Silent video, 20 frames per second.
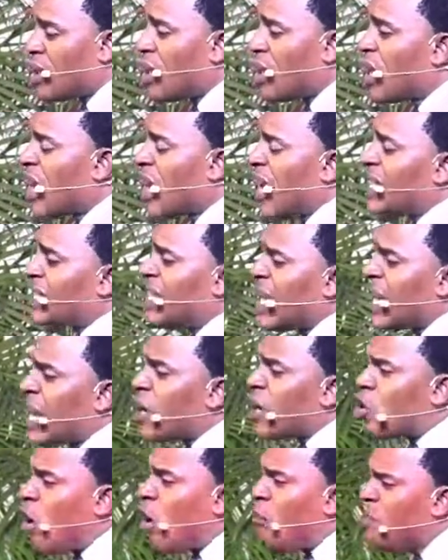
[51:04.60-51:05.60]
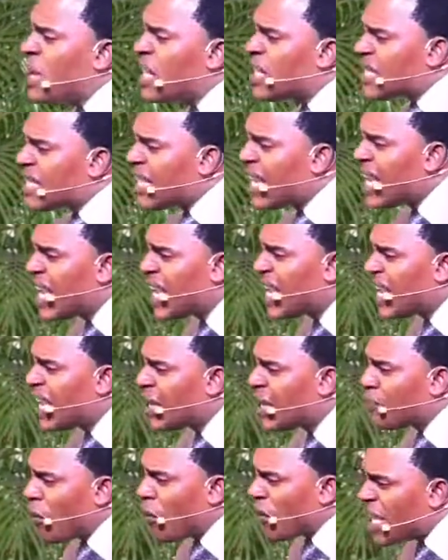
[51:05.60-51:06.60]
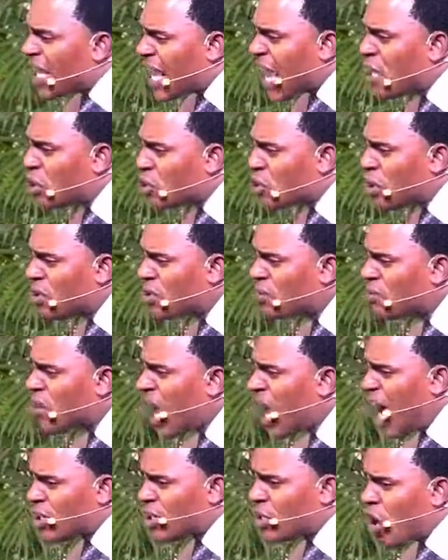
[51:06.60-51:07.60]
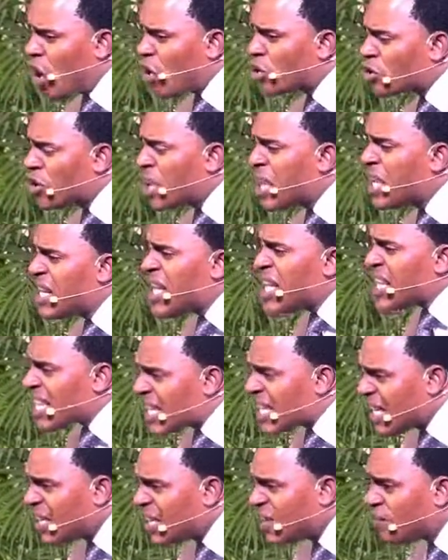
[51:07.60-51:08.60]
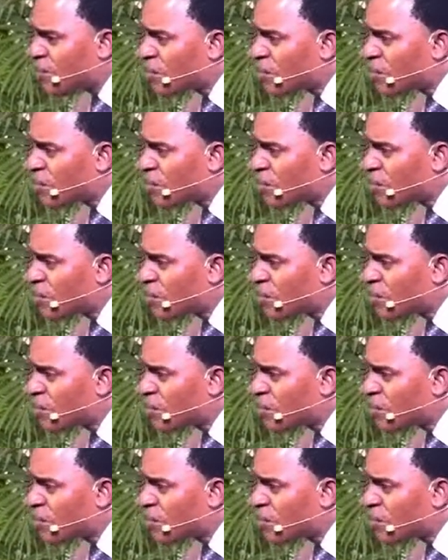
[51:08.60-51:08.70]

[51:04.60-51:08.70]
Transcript: He didn't commit fornication, adultery, he didn't kill.